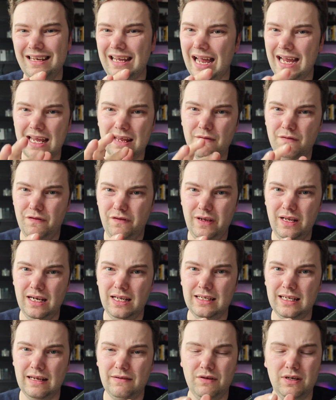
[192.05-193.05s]
I can feel
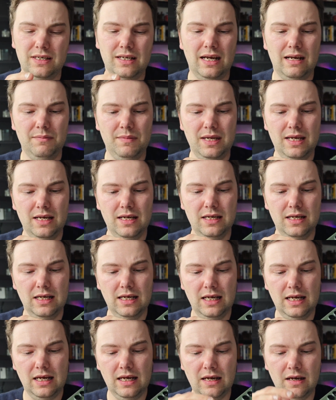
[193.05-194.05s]
it every time here.
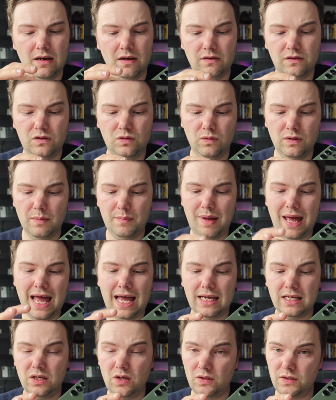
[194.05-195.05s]
To the
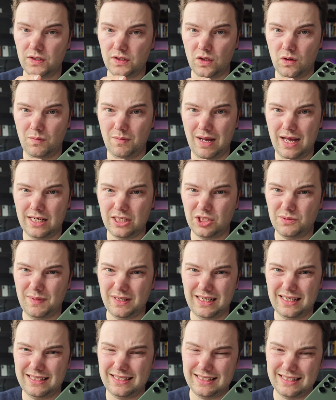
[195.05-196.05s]
back, not so much,
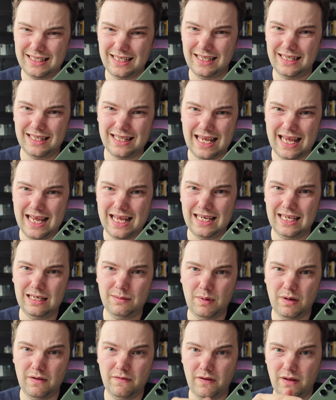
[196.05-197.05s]
but it's still there a
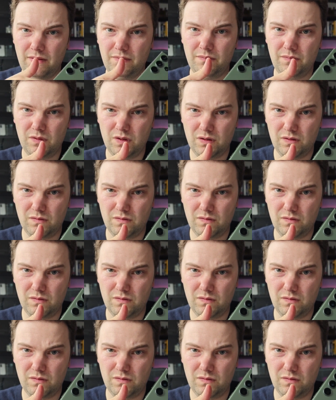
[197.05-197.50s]
little bit if I